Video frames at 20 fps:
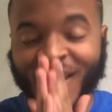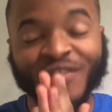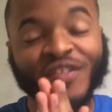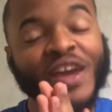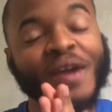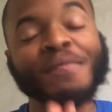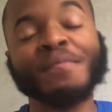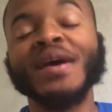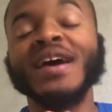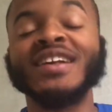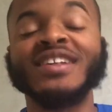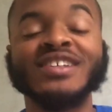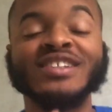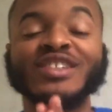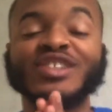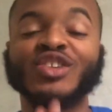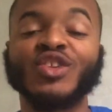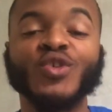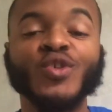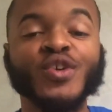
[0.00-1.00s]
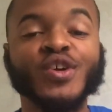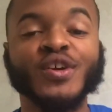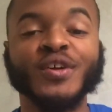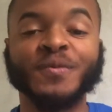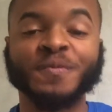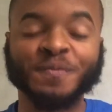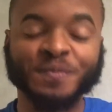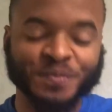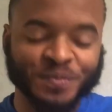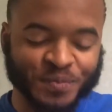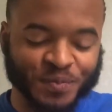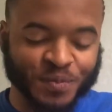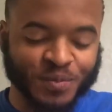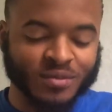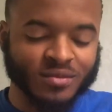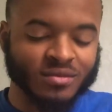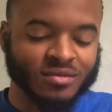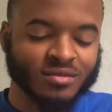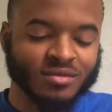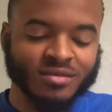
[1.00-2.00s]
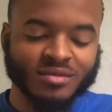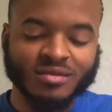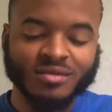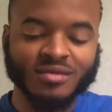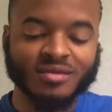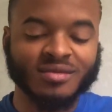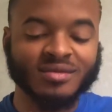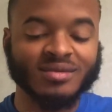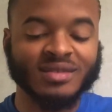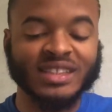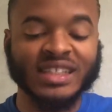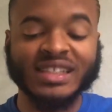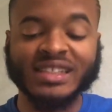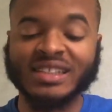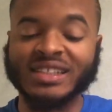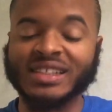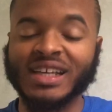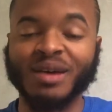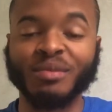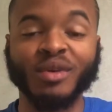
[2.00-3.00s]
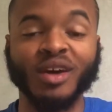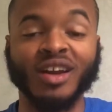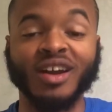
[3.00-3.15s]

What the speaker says: they make this three, I'm